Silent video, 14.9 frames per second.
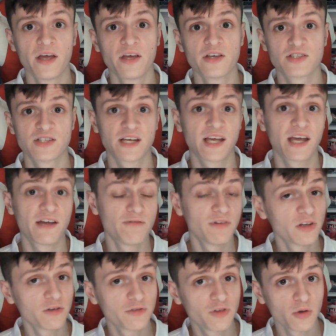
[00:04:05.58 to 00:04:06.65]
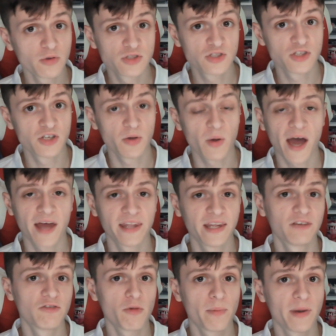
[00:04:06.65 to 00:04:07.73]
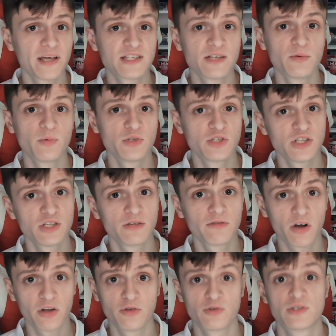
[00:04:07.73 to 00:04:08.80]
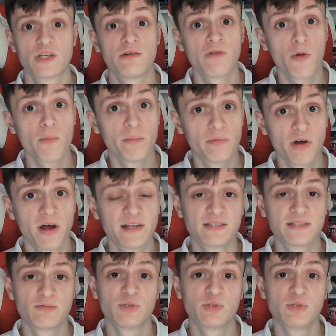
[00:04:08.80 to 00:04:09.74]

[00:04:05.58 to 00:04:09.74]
So they're getting rid of those two and they're replacing it with Giovanni's, their own brand,